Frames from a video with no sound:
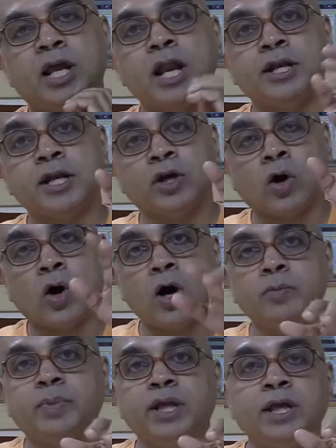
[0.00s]
and in
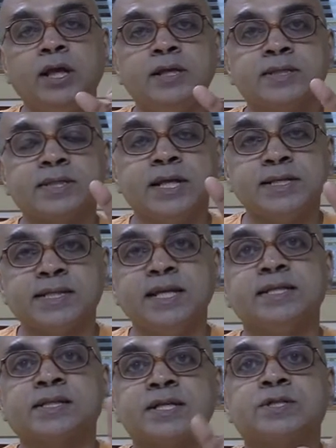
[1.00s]
all beings he
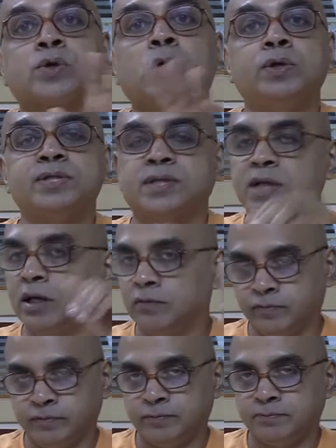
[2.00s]
sees his own self.